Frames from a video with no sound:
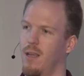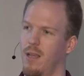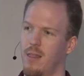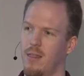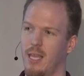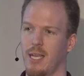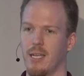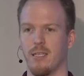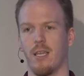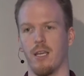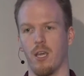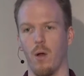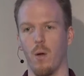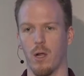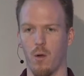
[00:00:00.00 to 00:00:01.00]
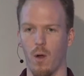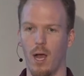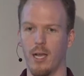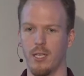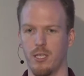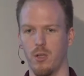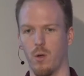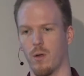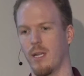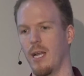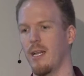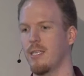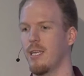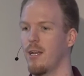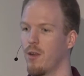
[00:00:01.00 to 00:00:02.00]
things that go across your
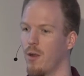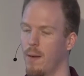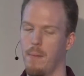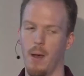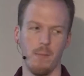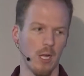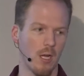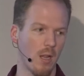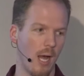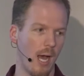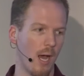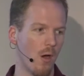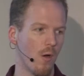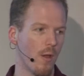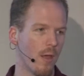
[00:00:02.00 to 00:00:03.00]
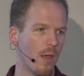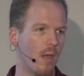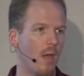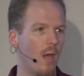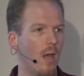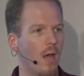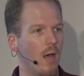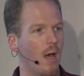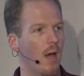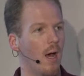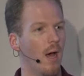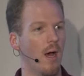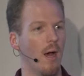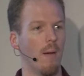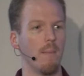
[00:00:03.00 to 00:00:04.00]
data center and public cloud,
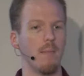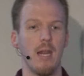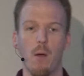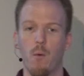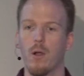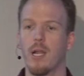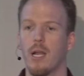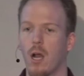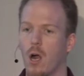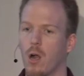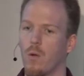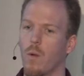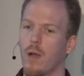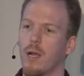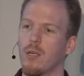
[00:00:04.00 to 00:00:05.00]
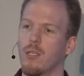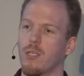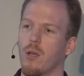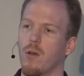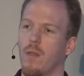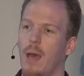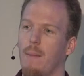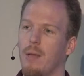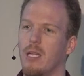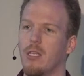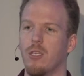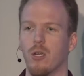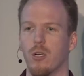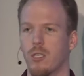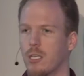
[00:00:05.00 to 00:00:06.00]
um, networking hardware. So that
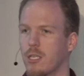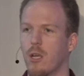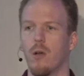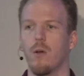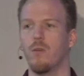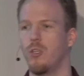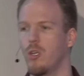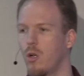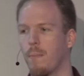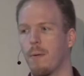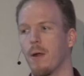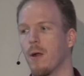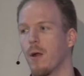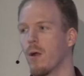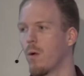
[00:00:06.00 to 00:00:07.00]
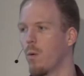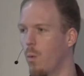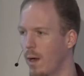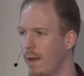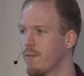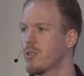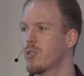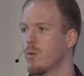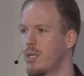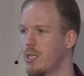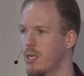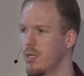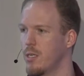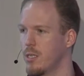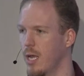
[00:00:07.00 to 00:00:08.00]
means your Cisco, Juniper, whatever
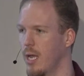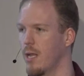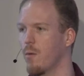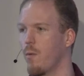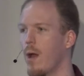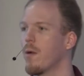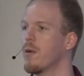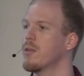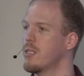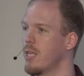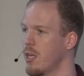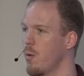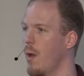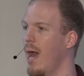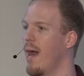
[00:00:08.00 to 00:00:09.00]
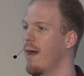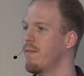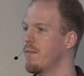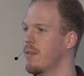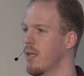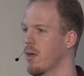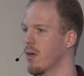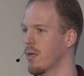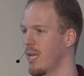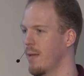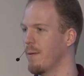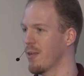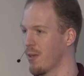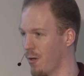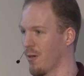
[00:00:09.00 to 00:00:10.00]
switches and routers that you have that are
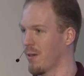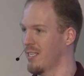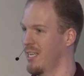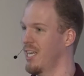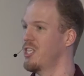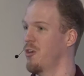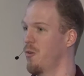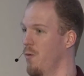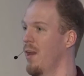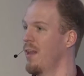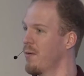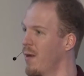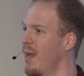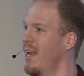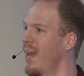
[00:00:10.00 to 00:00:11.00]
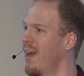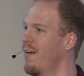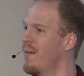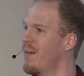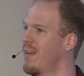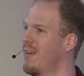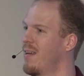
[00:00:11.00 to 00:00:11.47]
keeping your organization running right now.